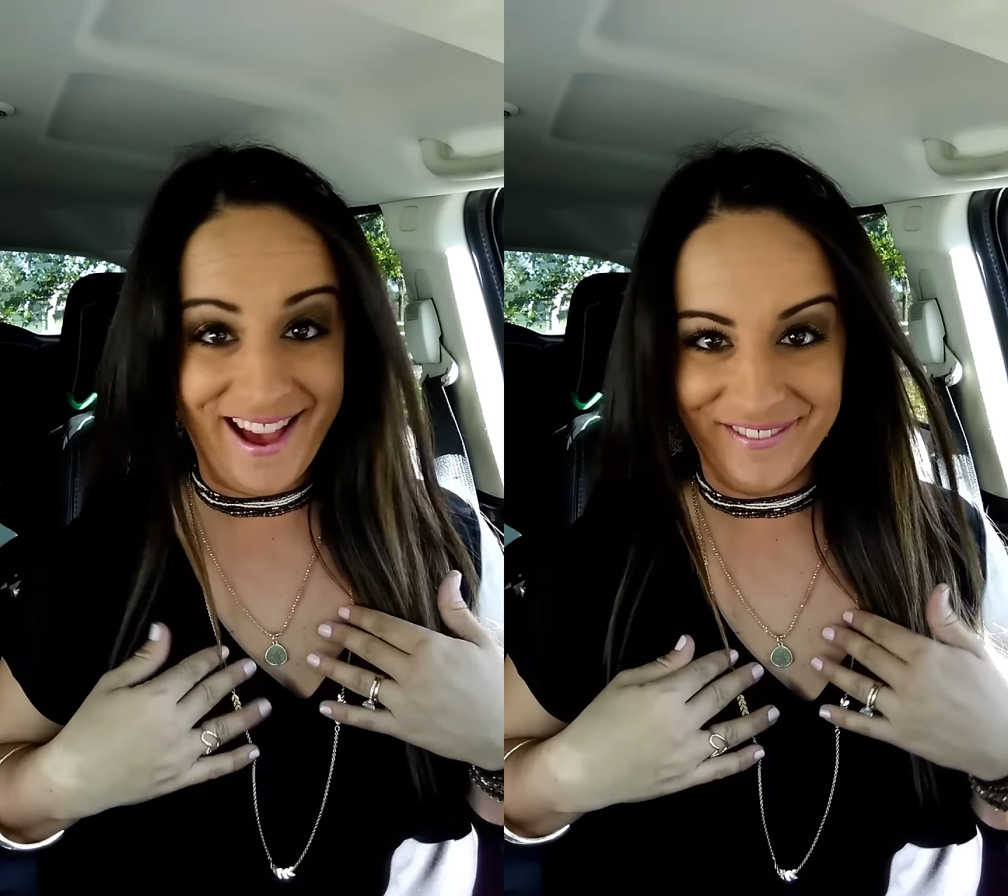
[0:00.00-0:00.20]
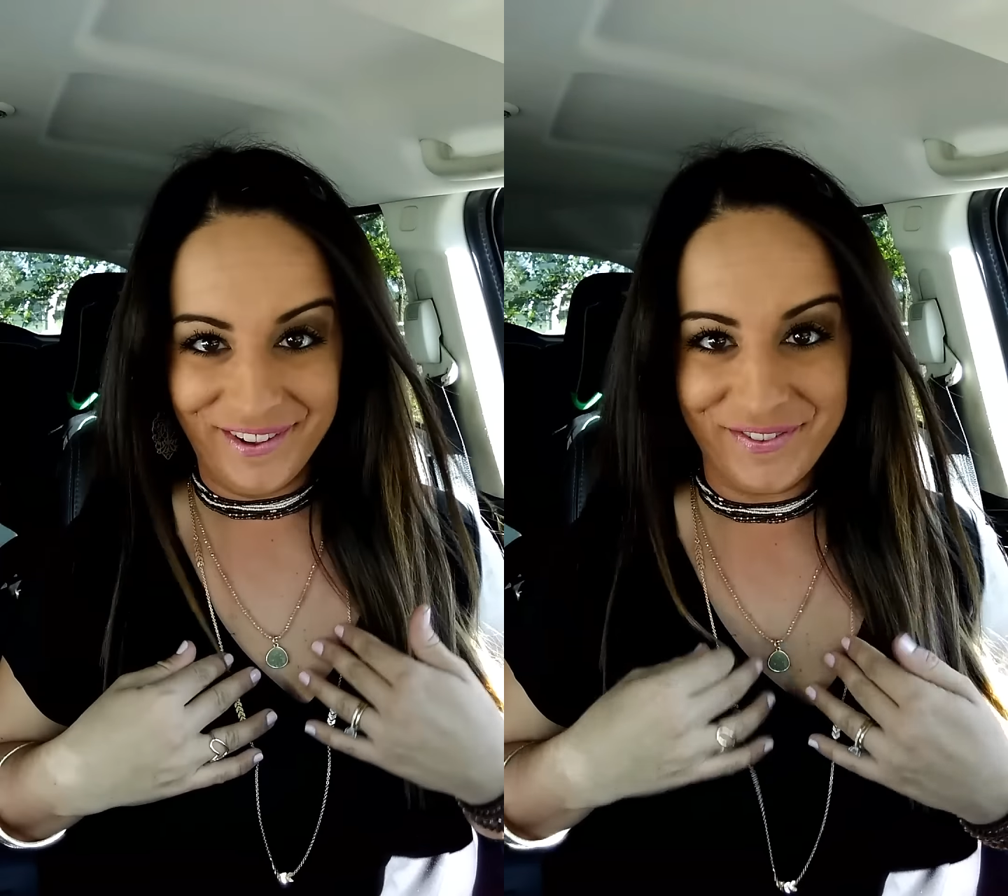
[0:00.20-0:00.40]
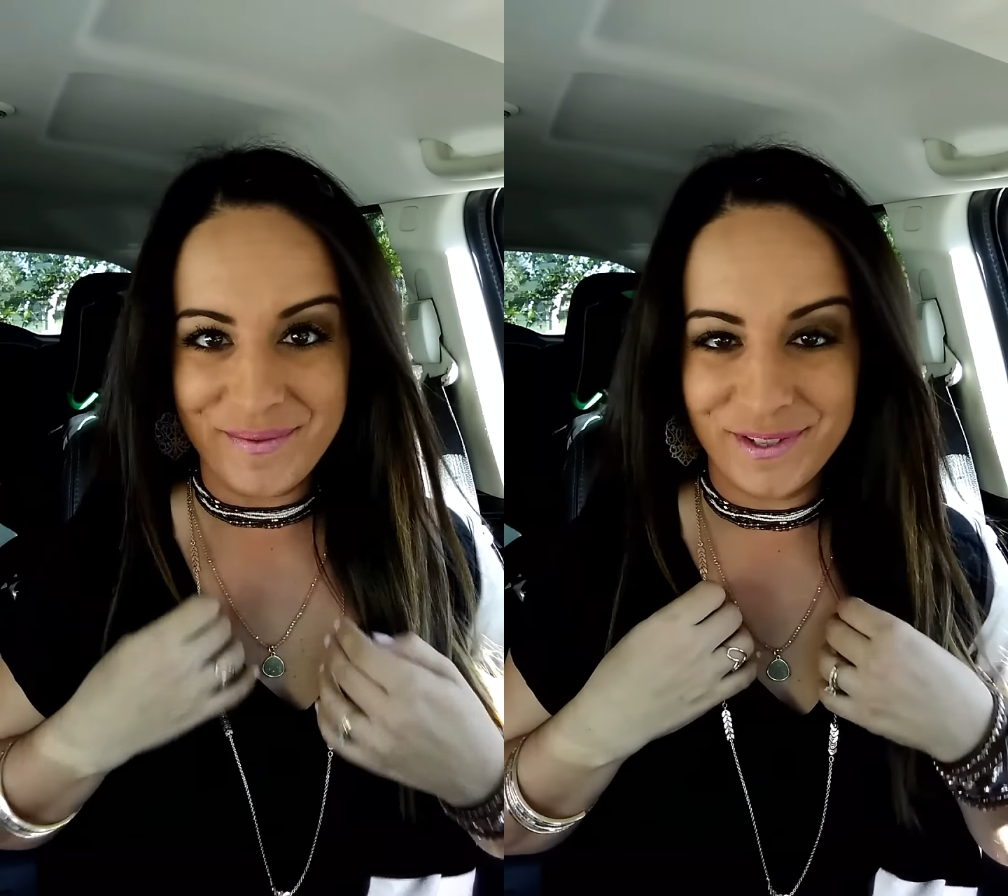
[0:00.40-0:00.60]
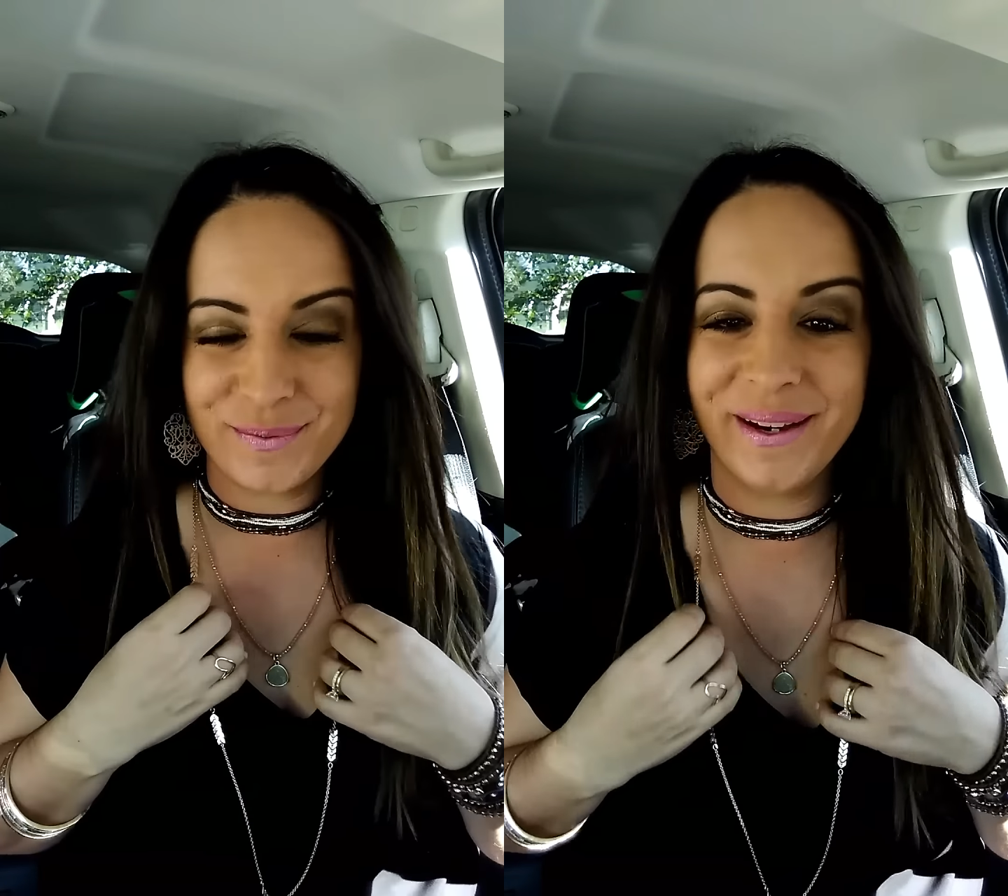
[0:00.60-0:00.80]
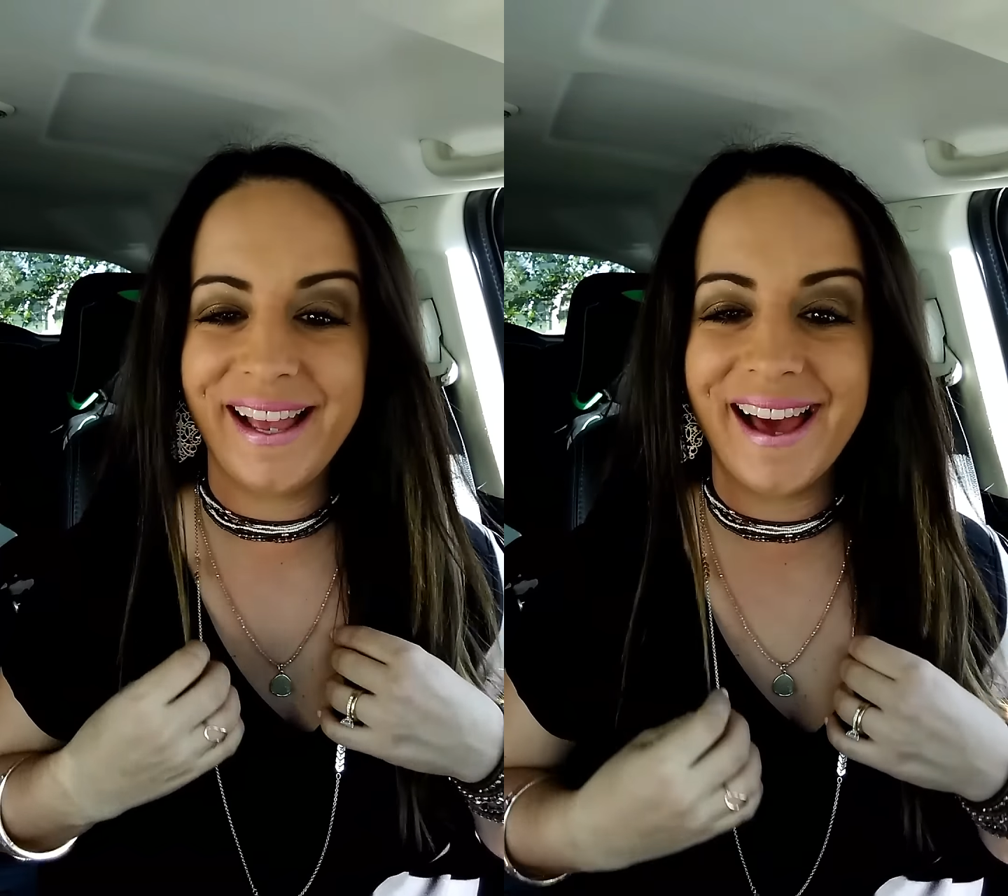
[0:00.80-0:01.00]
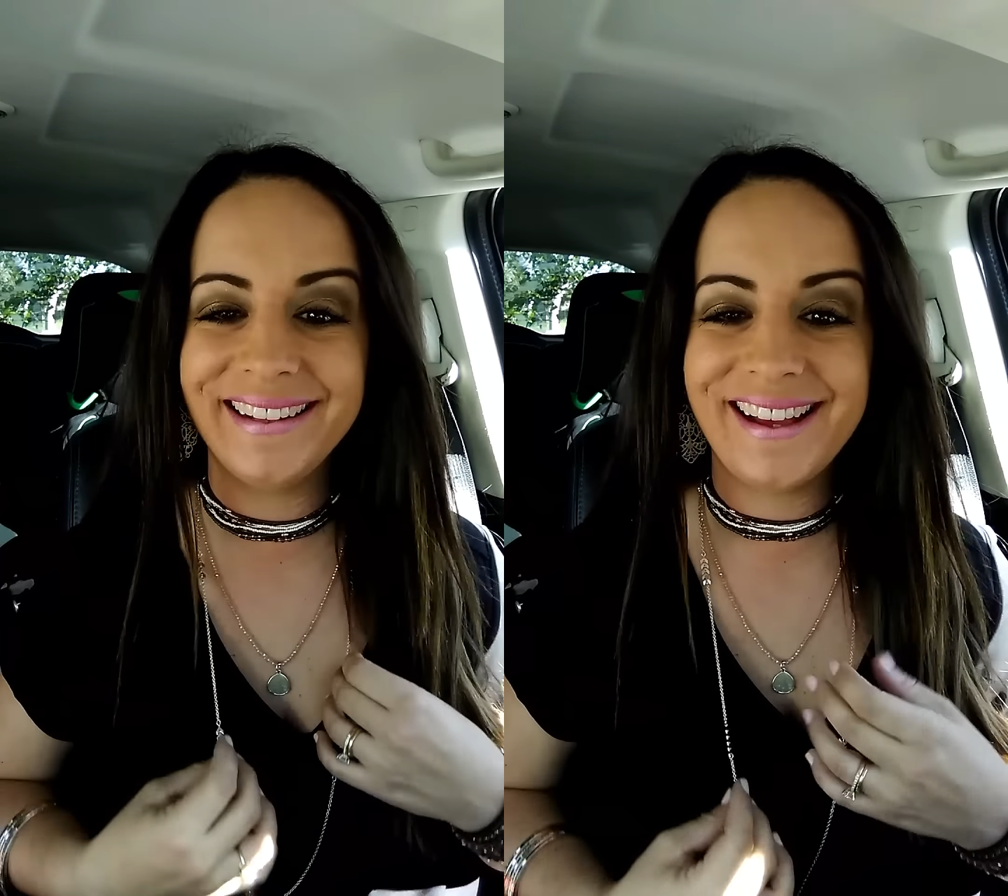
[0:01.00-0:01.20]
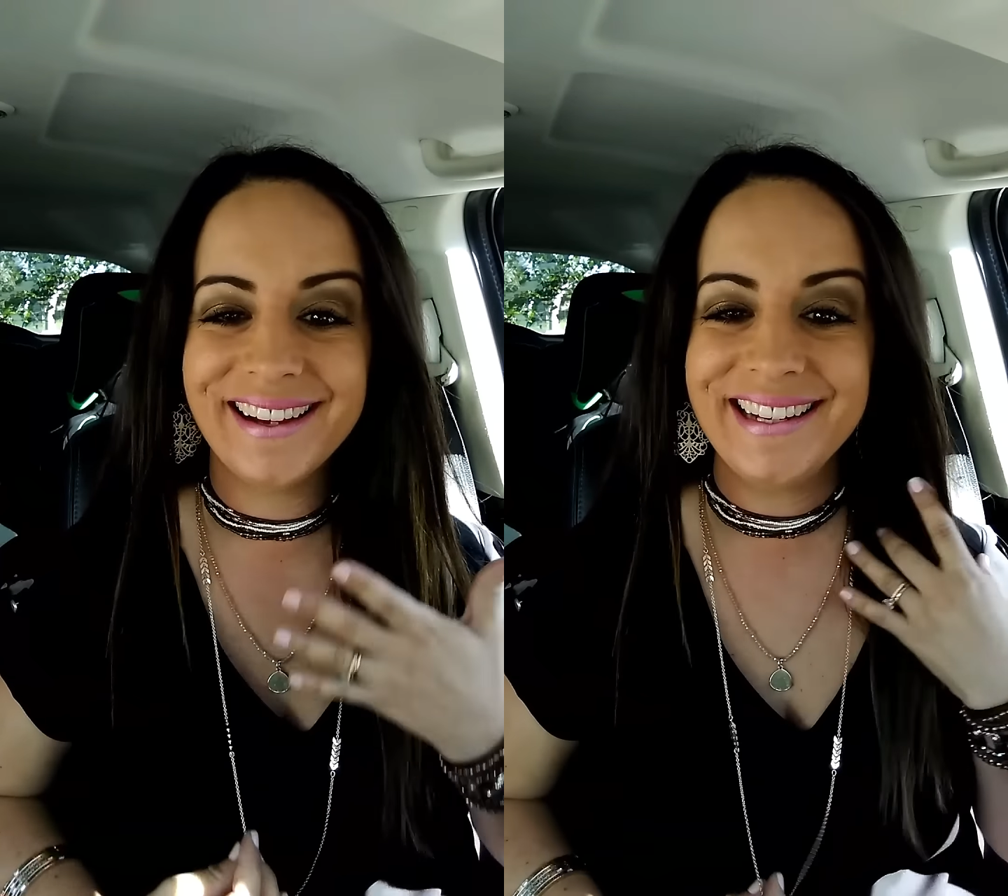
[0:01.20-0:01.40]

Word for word: ever from the spring catalog.